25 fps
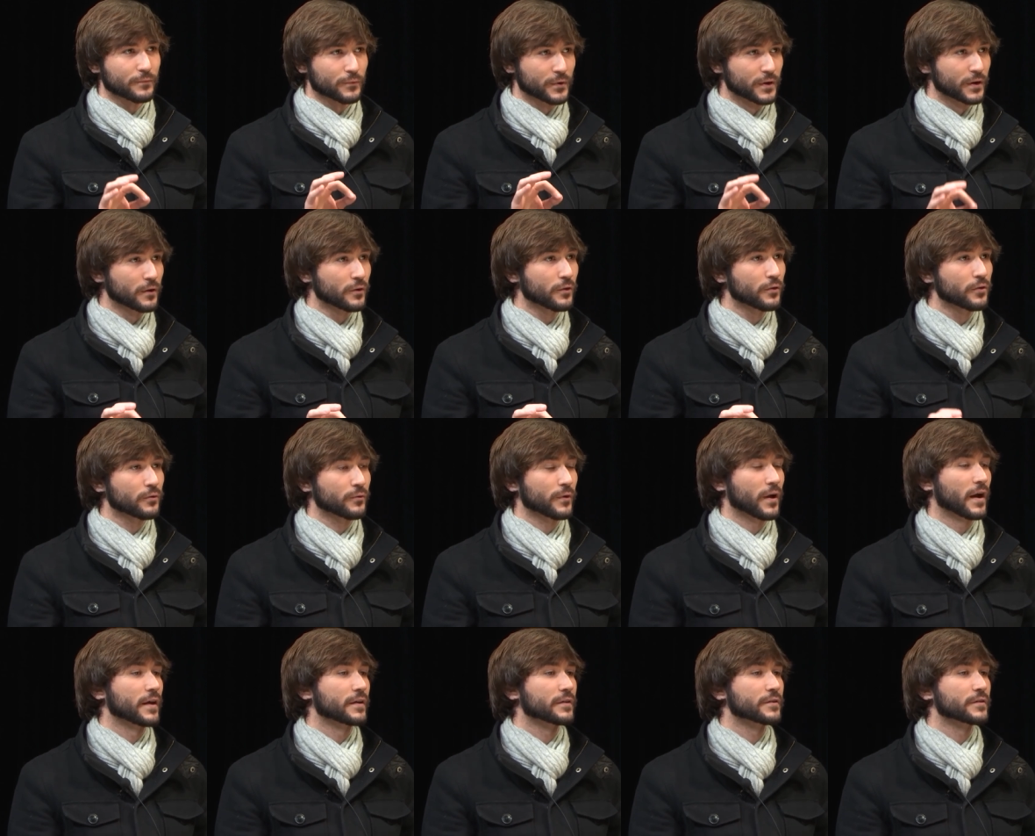real
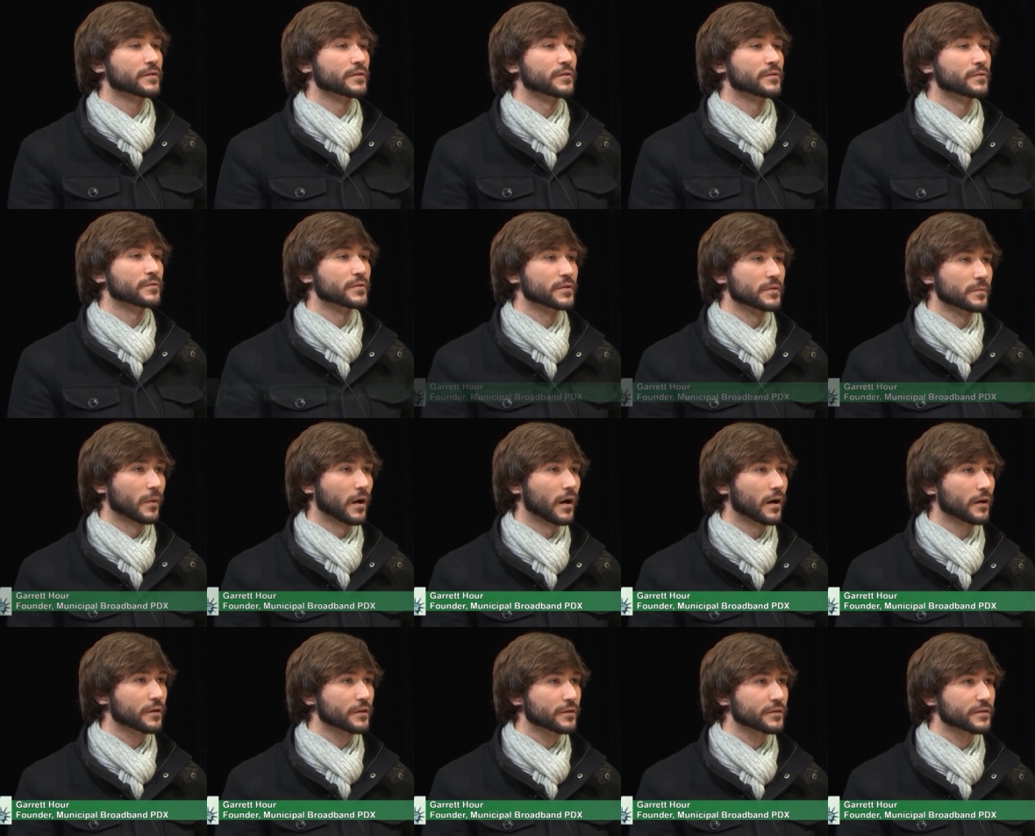threat to
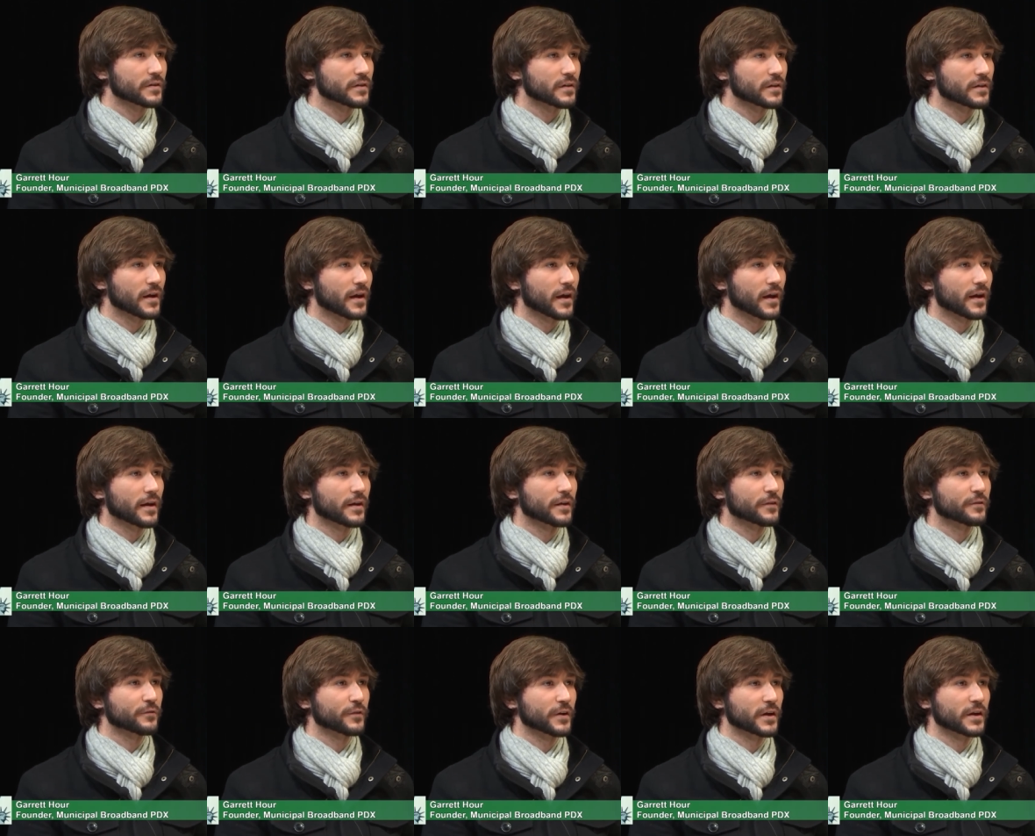democracy
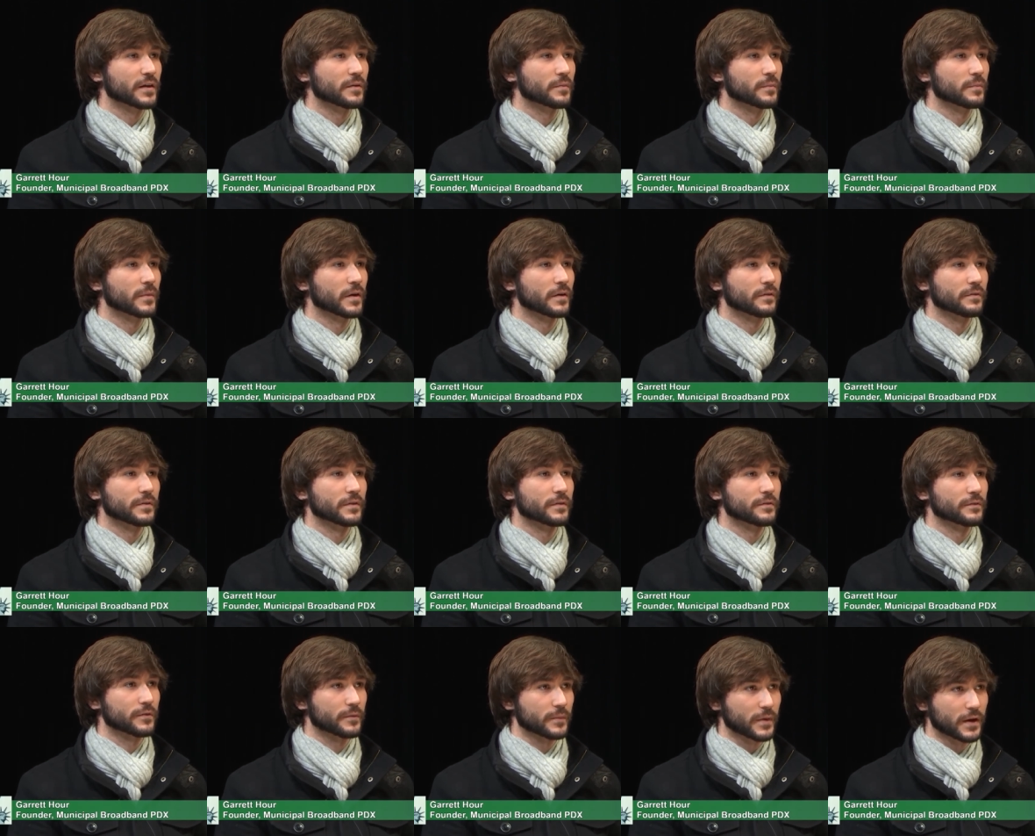and freedom of
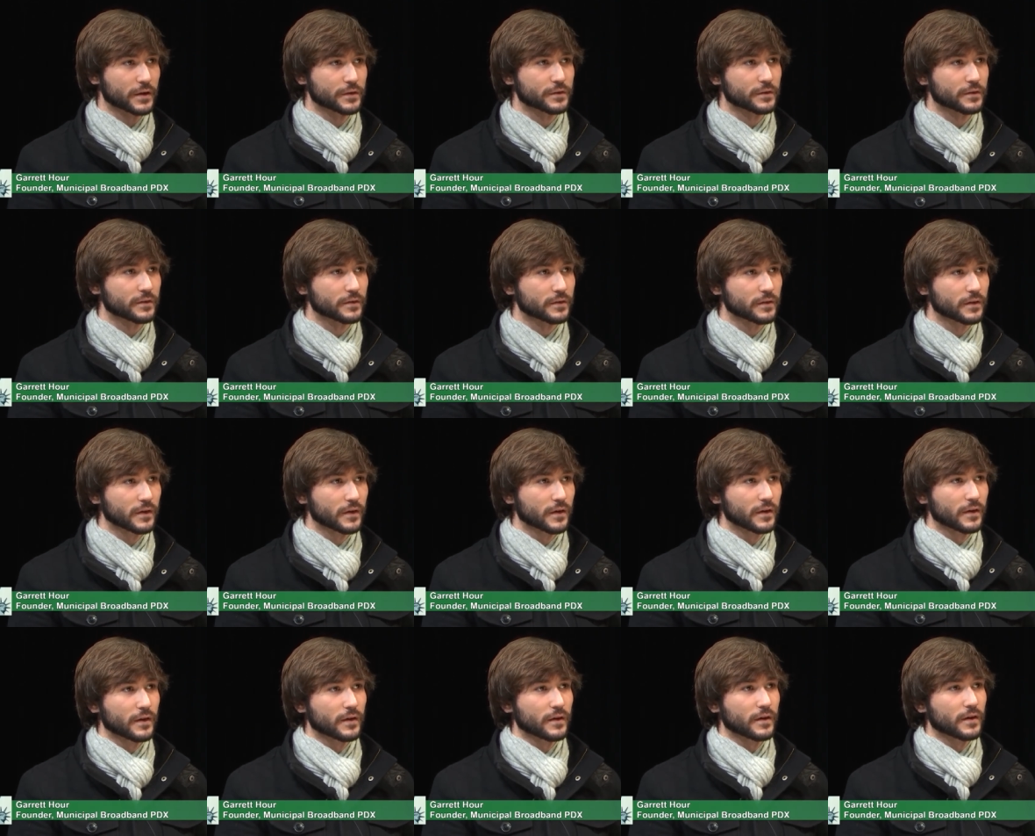information.
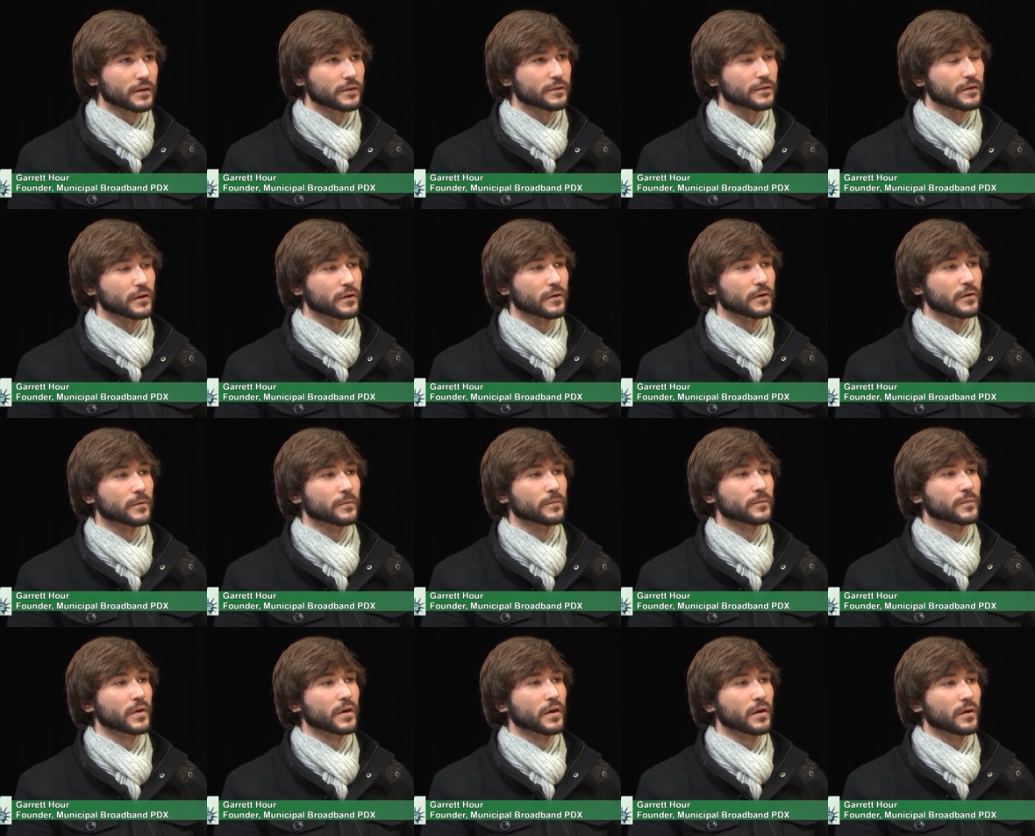So
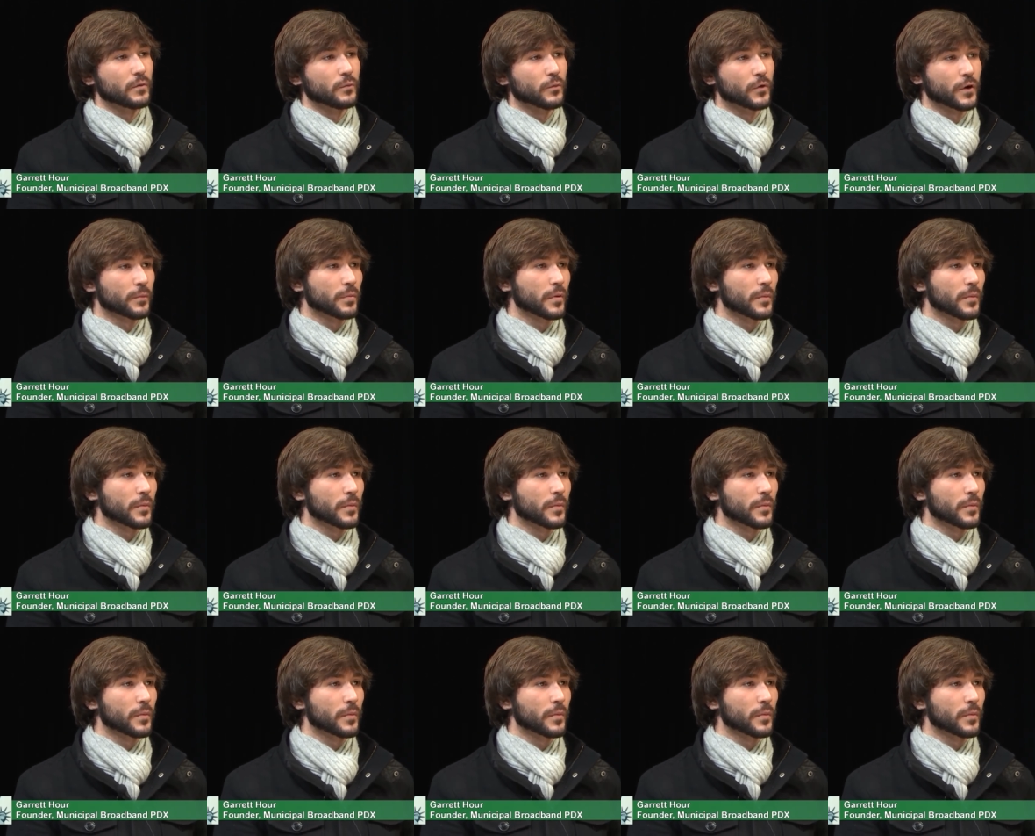we're